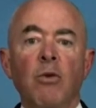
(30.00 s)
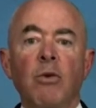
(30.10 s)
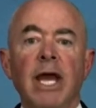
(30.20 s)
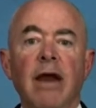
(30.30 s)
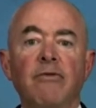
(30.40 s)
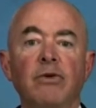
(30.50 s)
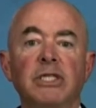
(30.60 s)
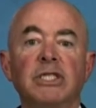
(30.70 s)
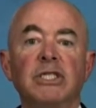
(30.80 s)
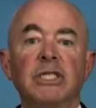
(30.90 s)
We have
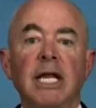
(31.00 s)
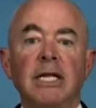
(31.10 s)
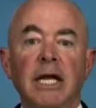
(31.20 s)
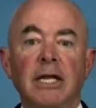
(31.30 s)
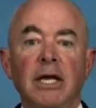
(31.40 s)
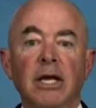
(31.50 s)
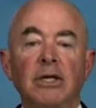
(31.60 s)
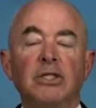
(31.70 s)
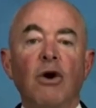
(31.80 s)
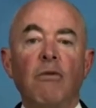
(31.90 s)
rescinded
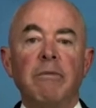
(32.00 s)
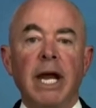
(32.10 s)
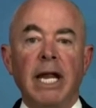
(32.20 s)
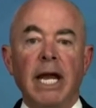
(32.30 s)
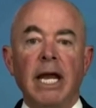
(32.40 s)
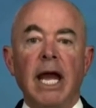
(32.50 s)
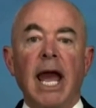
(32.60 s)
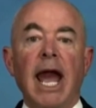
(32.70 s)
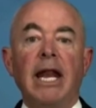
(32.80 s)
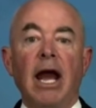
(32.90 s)
so many
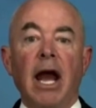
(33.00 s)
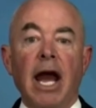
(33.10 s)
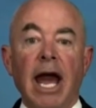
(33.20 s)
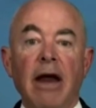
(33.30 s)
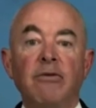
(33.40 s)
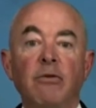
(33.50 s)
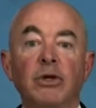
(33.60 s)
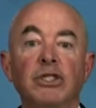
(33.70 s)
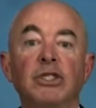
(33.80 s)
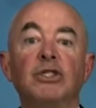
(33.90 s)
and have
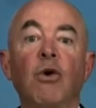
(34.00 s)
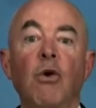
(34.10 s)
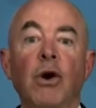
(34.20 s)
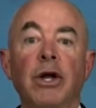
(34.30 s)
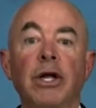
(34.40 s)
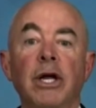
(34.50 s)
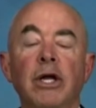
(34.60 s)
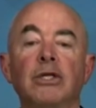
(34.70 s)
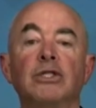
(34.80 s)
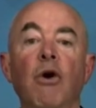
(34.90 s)
restored
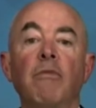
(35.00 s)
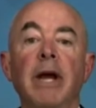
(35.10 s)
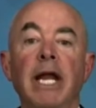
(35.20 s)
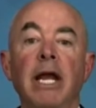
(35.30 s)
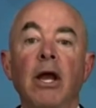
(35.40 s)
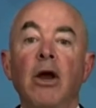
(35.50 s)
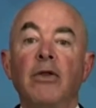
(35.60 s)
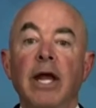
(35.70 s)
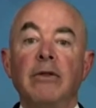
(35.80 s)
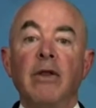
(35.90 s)
so many
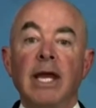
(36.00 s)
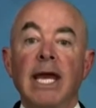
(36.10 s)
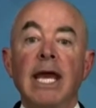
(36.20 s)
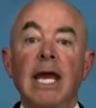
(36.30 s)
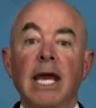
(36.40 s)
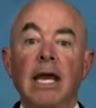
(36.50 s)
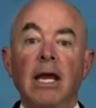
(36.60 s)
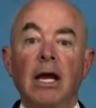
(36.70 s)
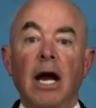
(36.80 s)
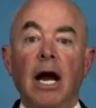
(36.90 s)
that he
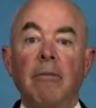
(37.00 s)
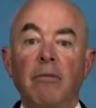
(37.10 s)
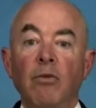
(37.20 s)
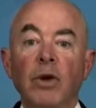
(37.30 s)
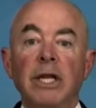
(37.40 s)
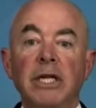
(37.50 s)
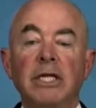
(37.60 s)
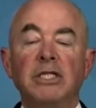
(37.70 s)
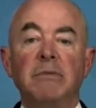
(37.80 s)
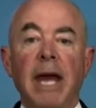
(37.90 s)
um, really
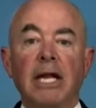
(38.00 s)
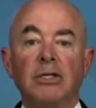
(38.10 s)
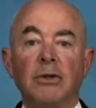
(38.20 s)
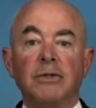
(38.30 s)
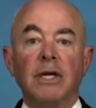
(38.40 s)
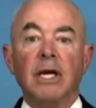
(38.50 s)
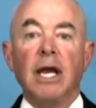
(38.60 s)
dismantled.